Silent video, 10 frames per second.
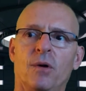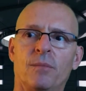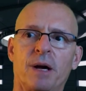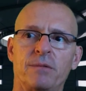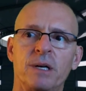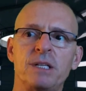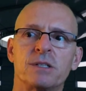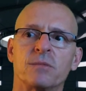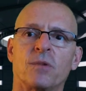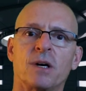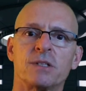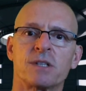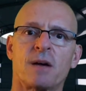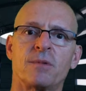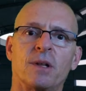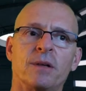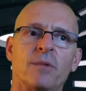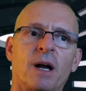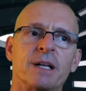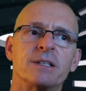my reason was I really
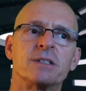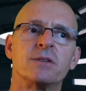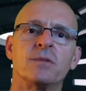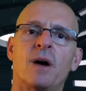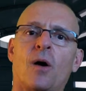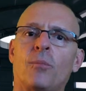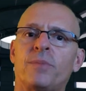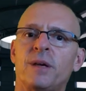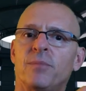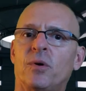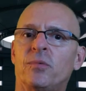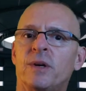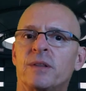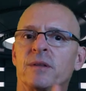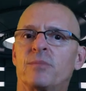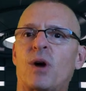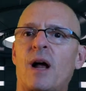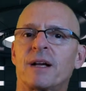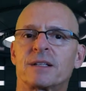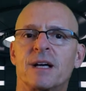wanted to help people with the
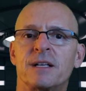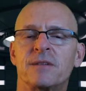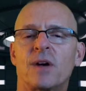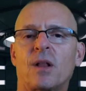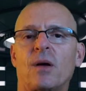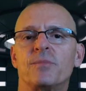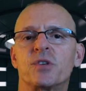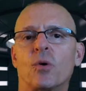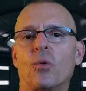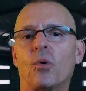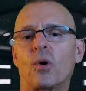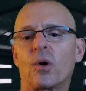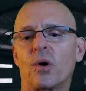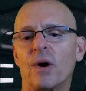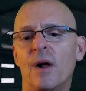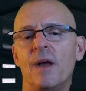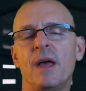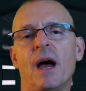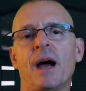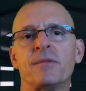product I developed, or
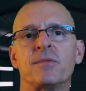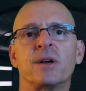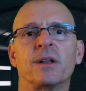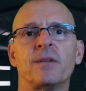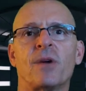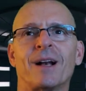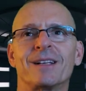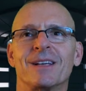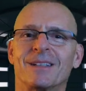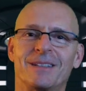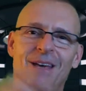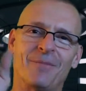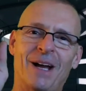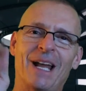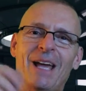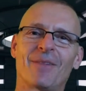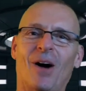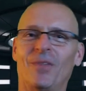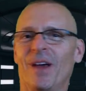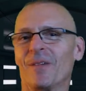I really wanted to get my name
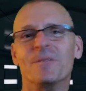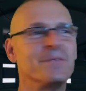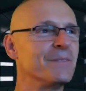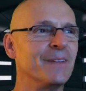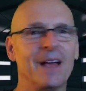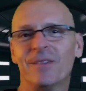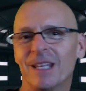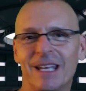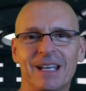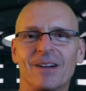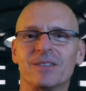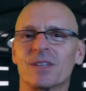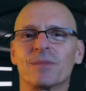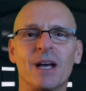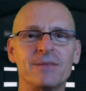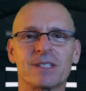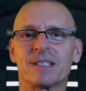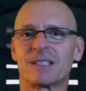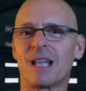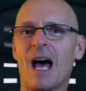out there. Maybe, sometimes
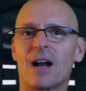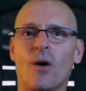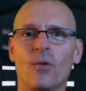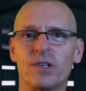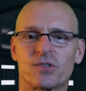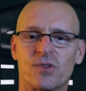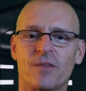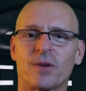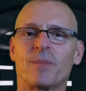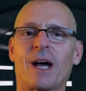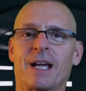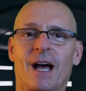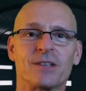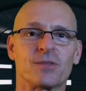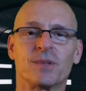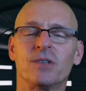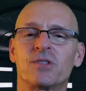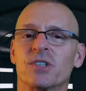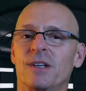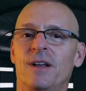it's not always driven by
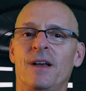contribution,